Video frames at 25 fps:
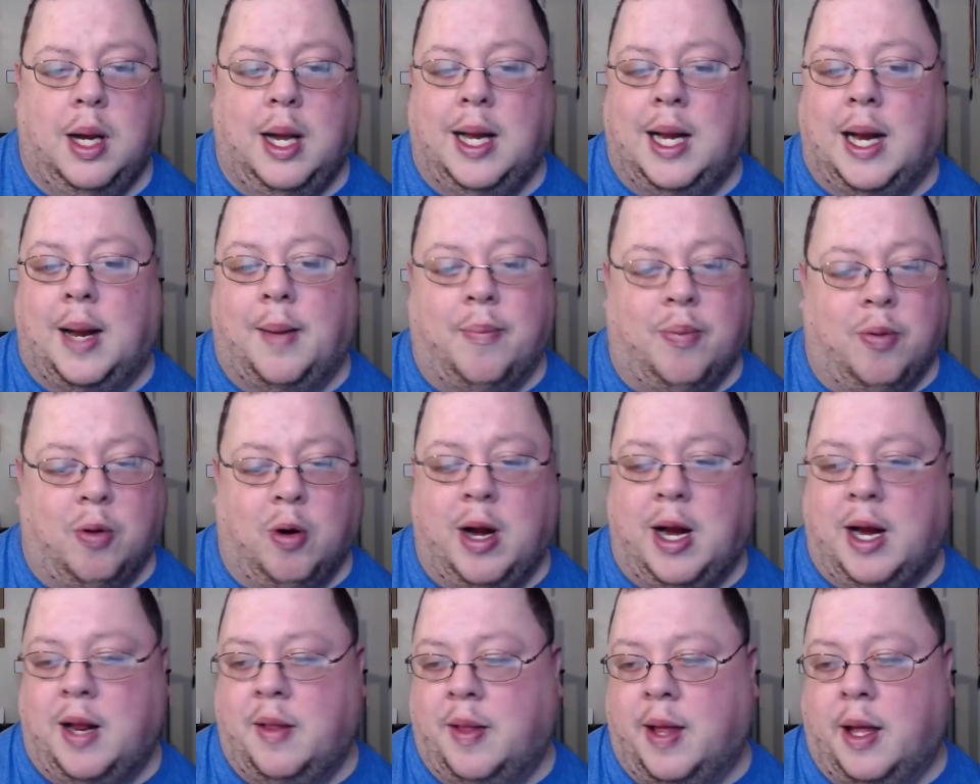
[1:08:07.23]
and I
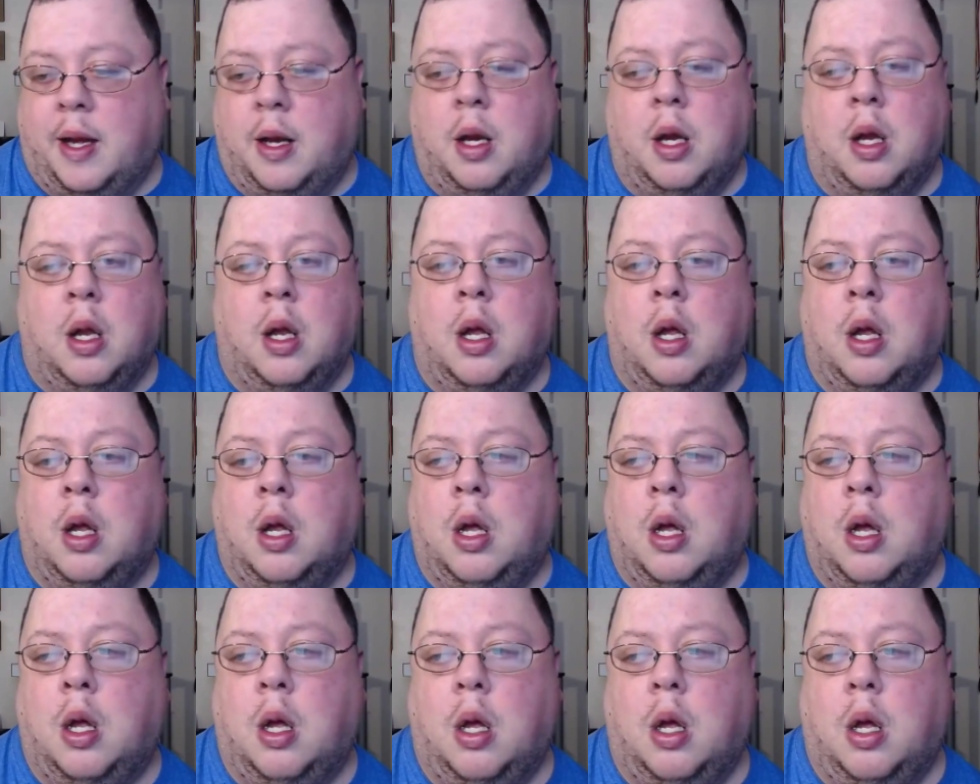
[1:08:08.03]
pray that
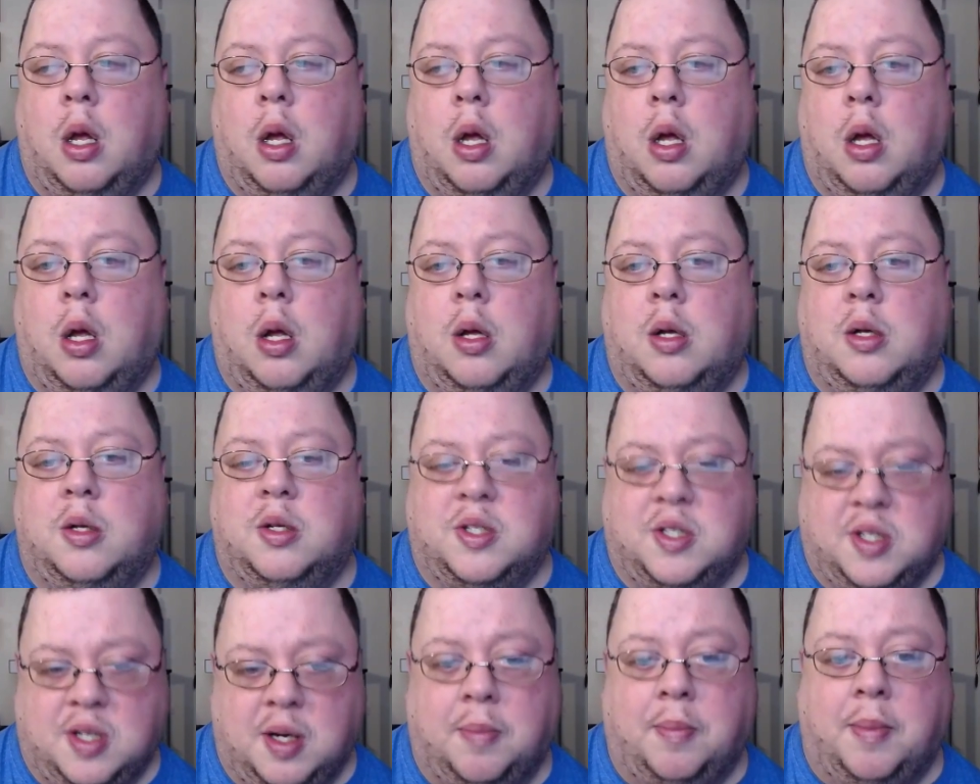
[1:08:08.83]

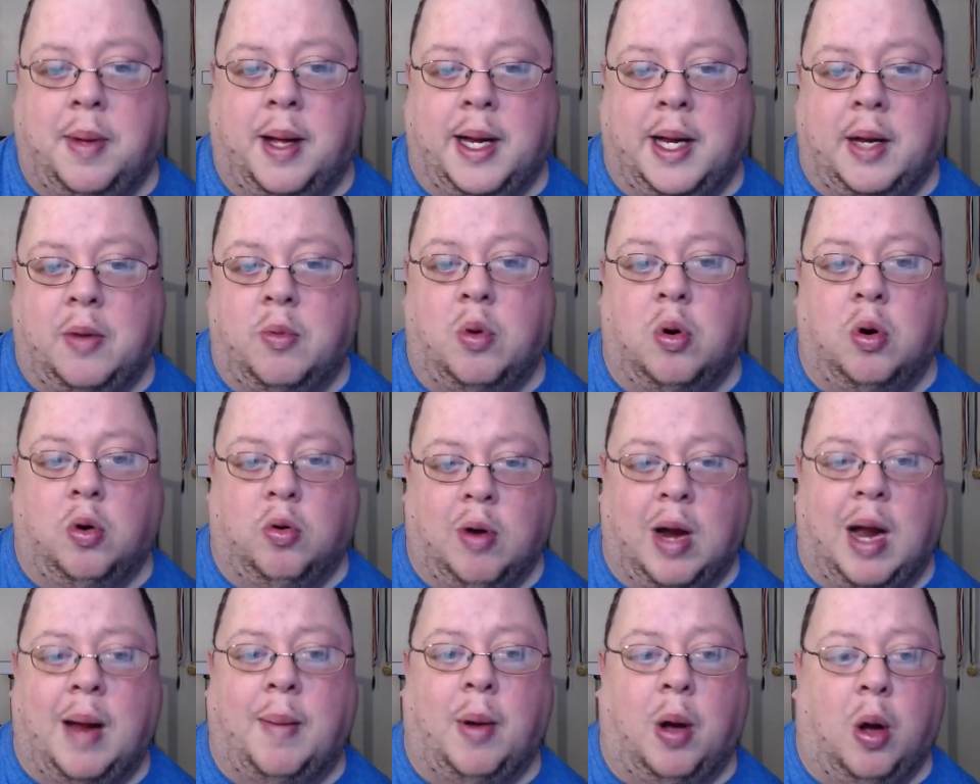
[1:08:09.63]
somebody will
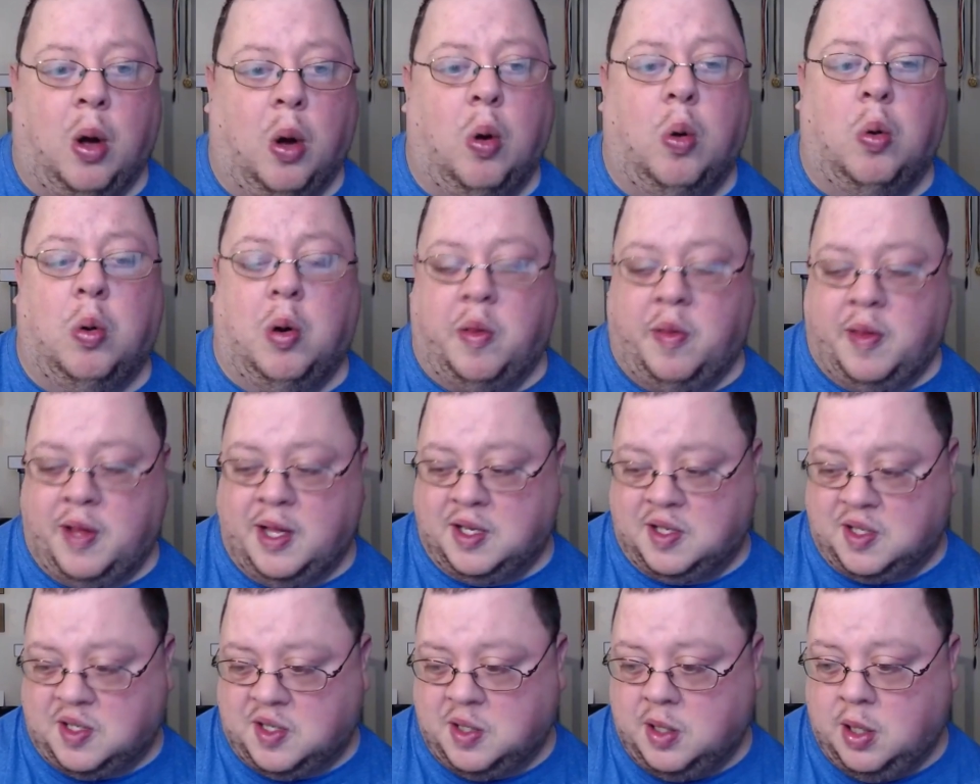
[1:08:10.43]
grab a hold of
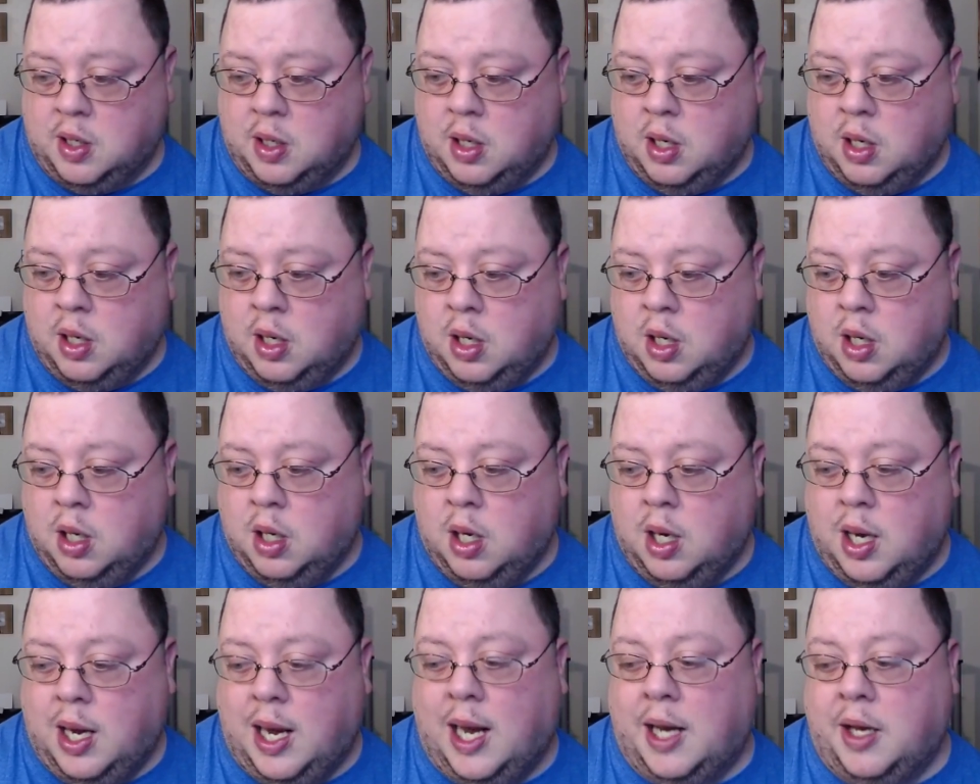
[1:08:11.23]
this
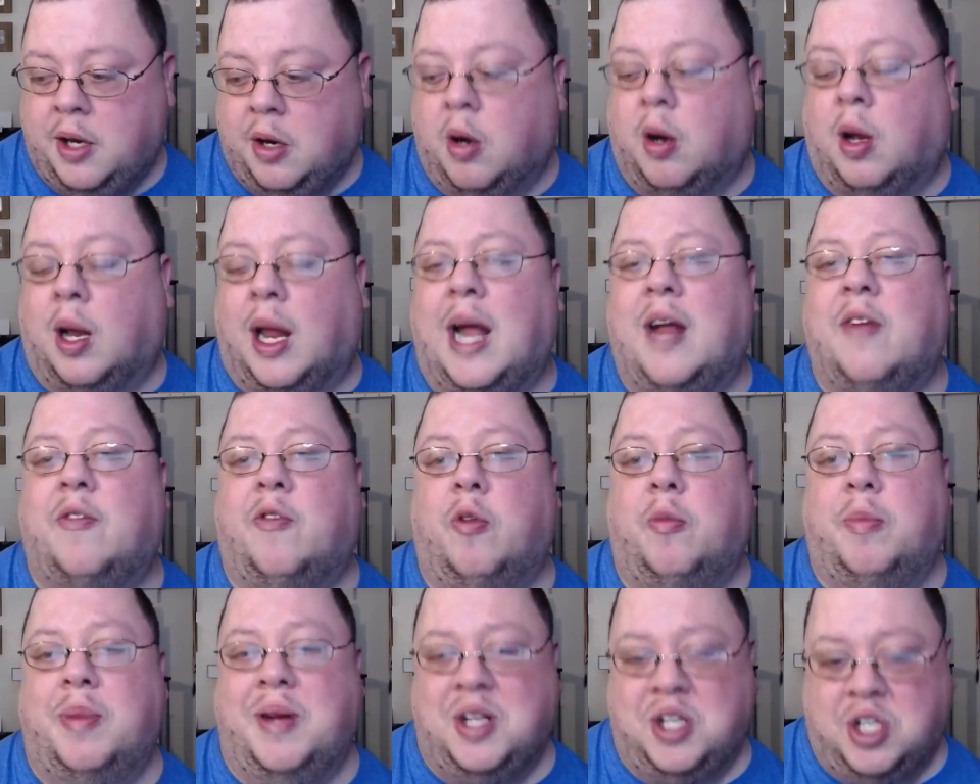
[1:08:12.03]
and your life
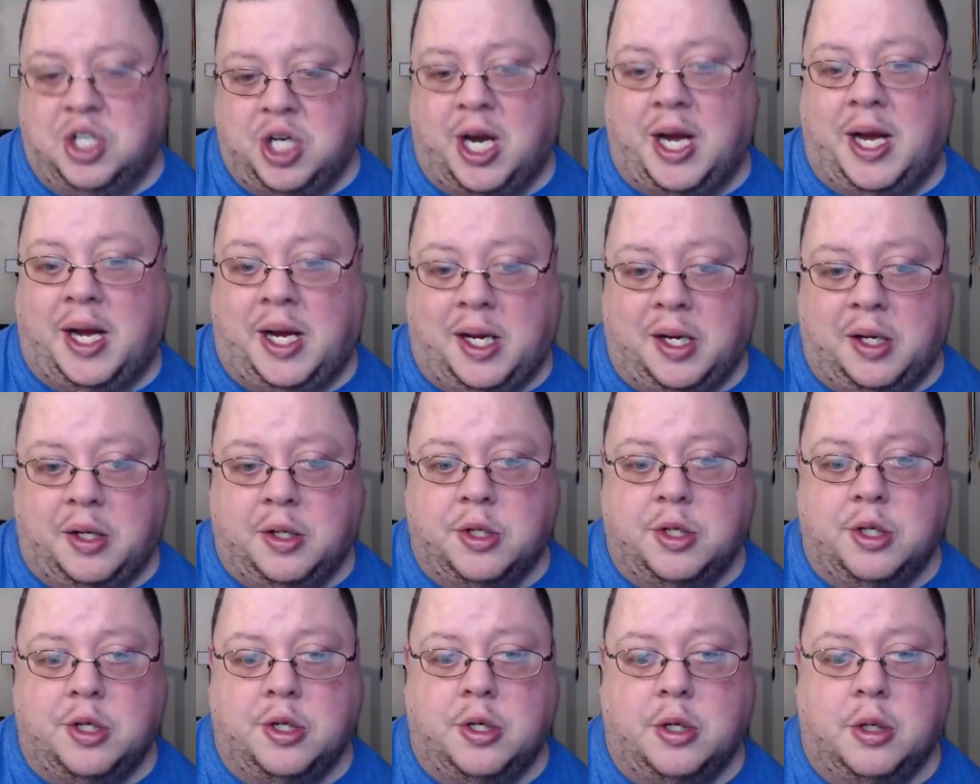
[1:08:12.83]
will be
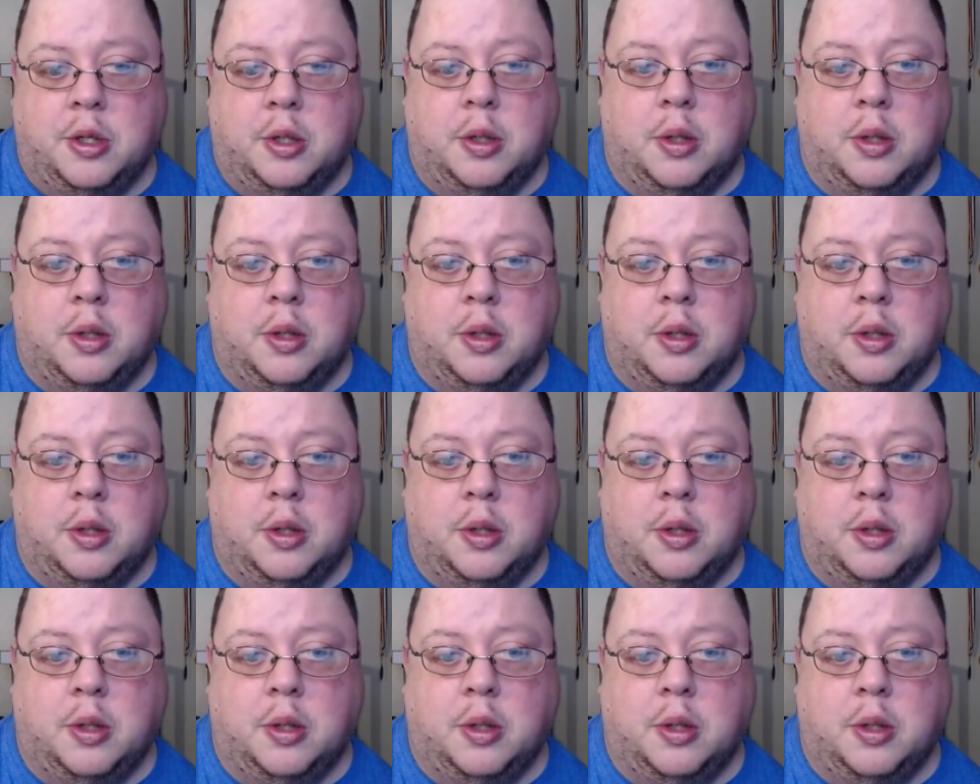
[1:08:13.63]
changed.